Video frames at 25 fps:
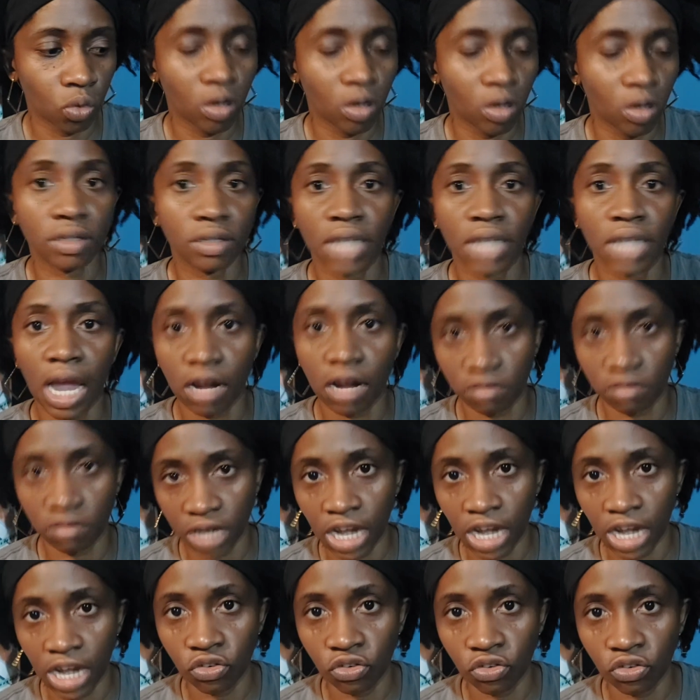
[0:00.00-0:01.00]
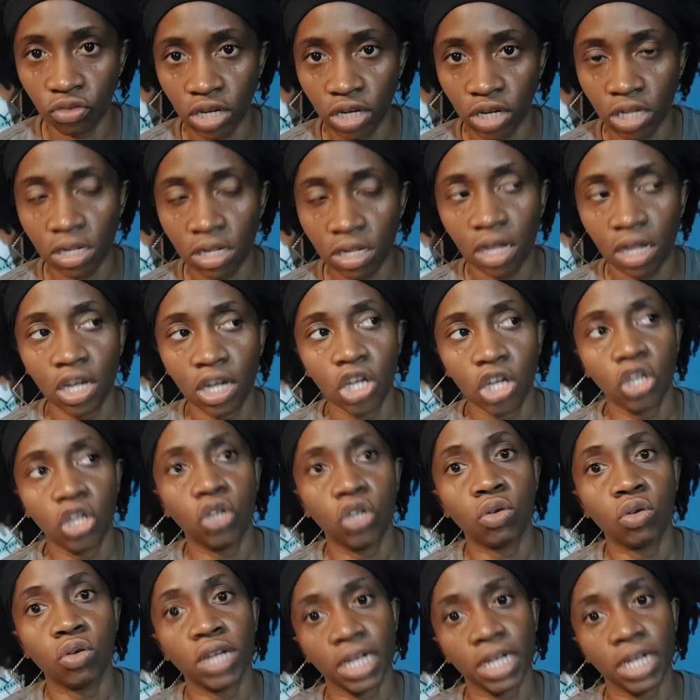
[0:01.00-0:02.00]
Diary entries.
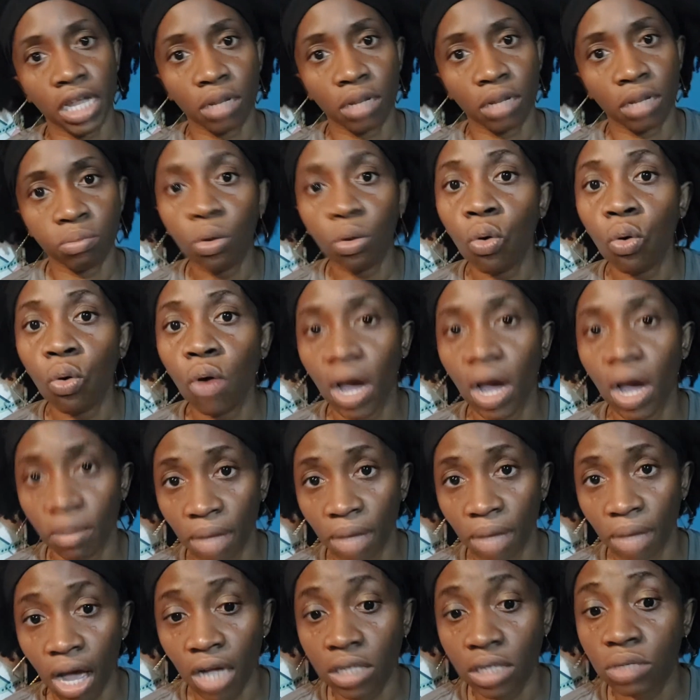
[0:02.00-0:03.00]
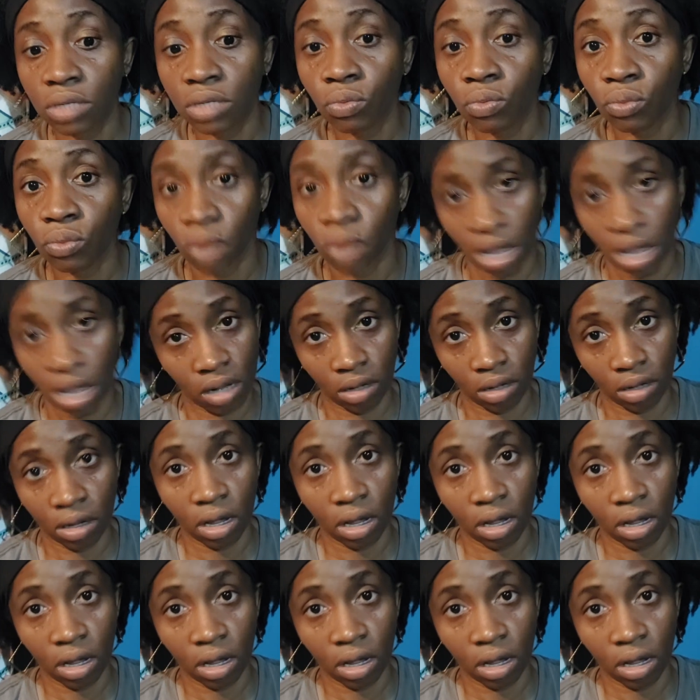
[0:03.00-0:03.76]
You can get a poem as well.